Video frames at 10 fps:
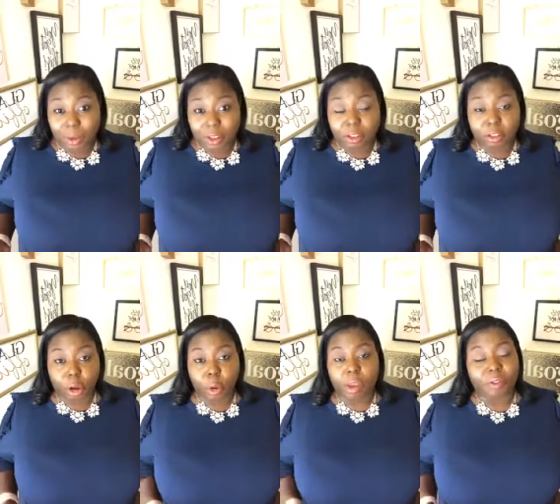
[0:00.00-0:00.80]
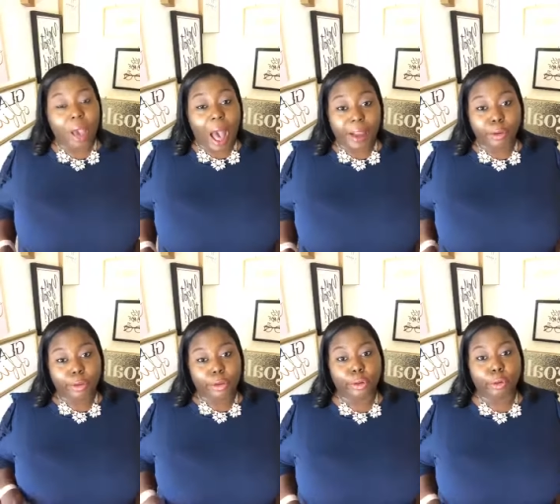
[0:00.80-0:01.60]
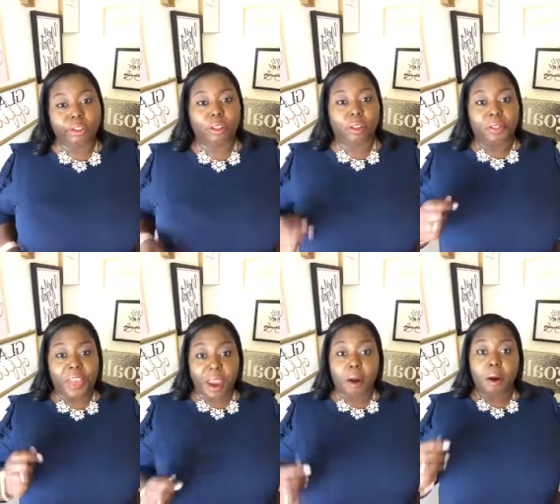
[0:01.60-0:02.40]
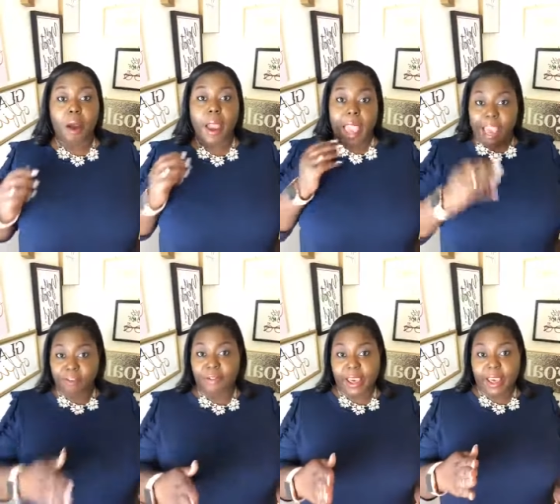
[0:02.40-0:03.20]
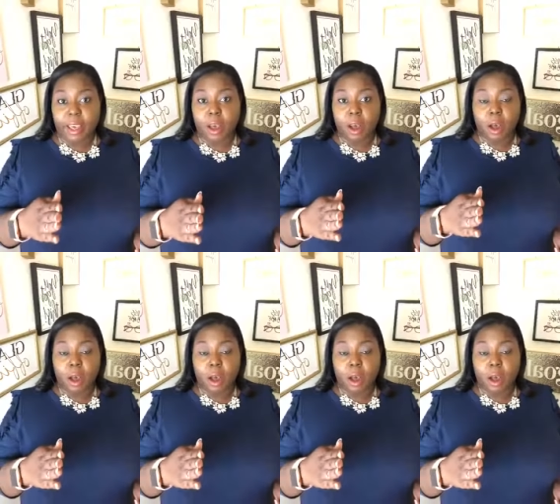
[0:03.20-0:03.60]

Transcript: So if I don't use their A V